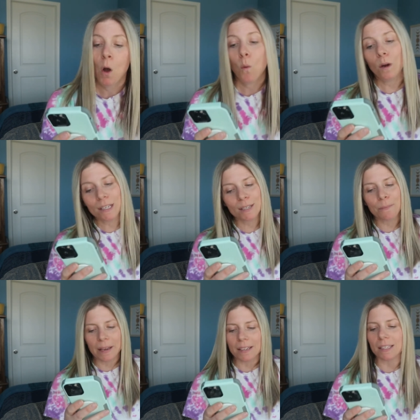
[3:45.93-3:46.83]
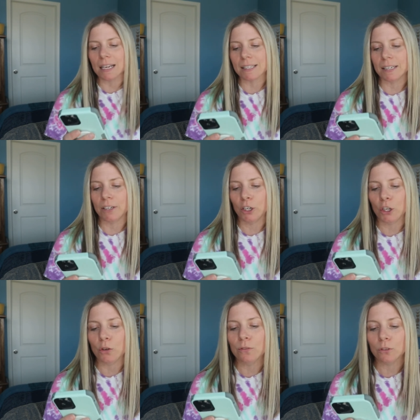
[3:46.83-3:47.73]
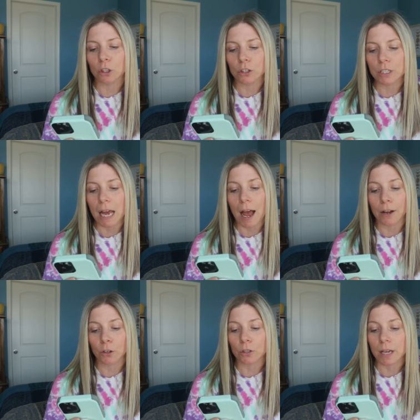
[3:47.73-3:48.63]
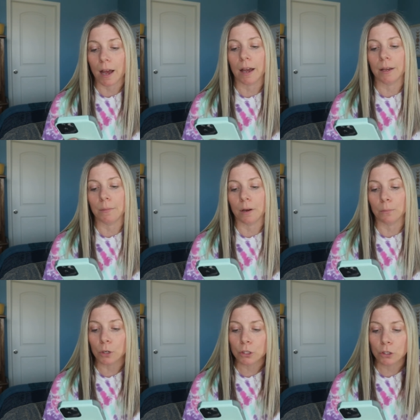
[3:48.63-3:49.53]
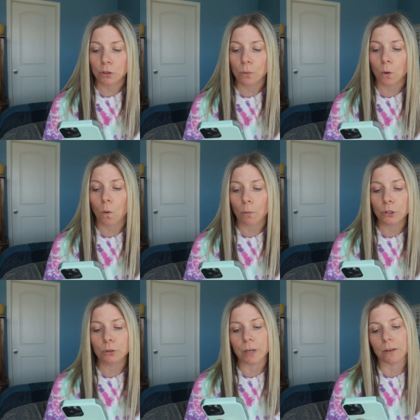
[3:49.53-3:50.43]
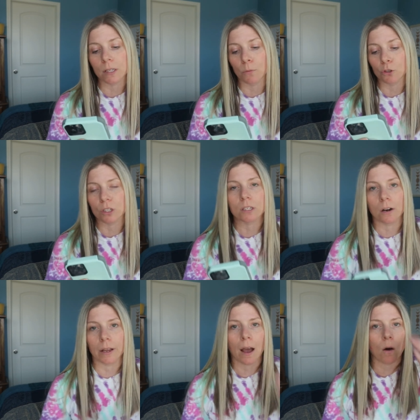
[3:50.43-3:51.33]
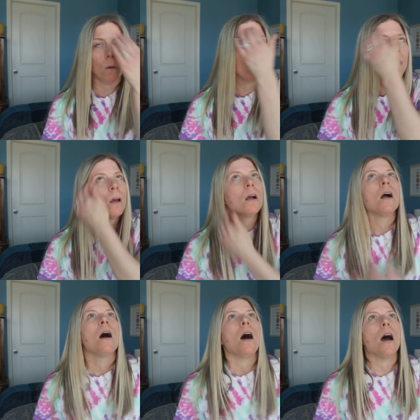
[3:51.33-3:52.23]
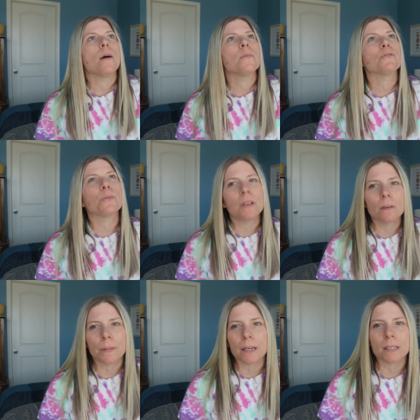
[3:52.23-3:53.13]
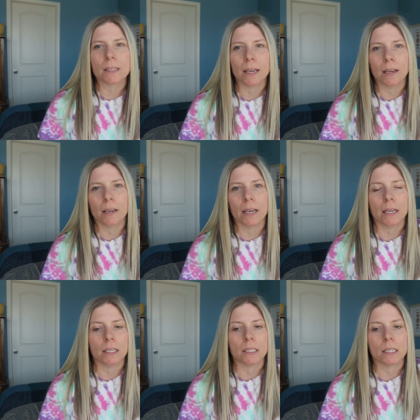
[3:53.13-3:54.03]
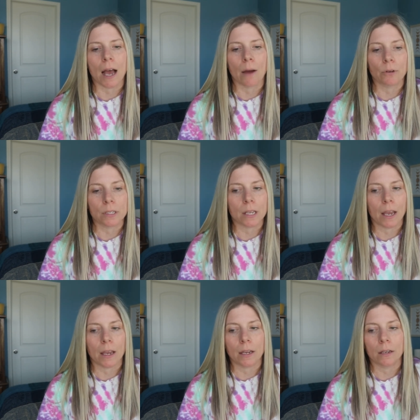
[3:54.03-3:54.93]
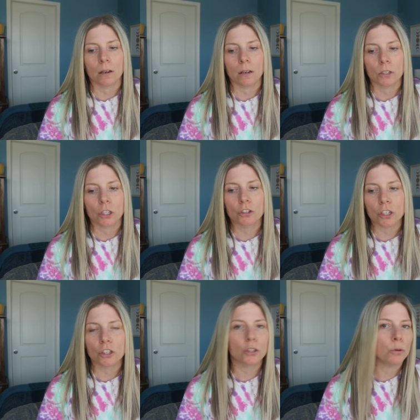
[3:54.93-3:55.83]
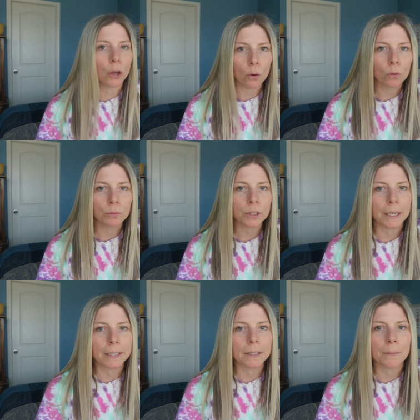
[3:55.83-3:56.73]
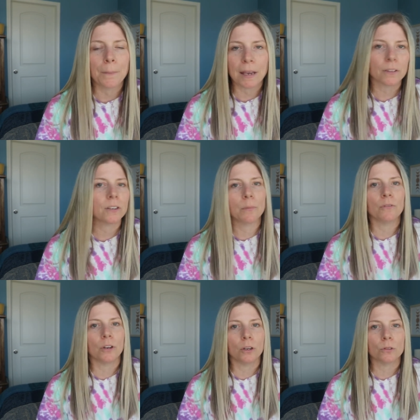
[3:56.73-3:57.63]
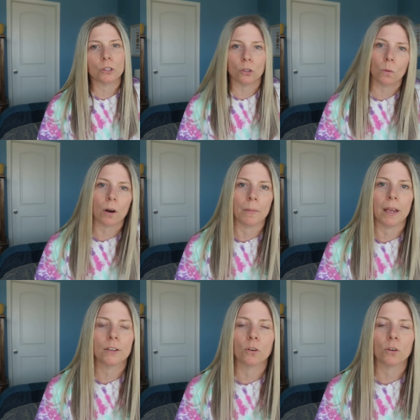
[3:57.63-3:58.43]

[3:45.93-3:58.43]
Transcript: What is the biggest lesson you've learned on your time on BookTube? What would you tell someone just starting out? Um, for me, the biggest thing is I would say to just do you. Like, make the type of videos you want to make.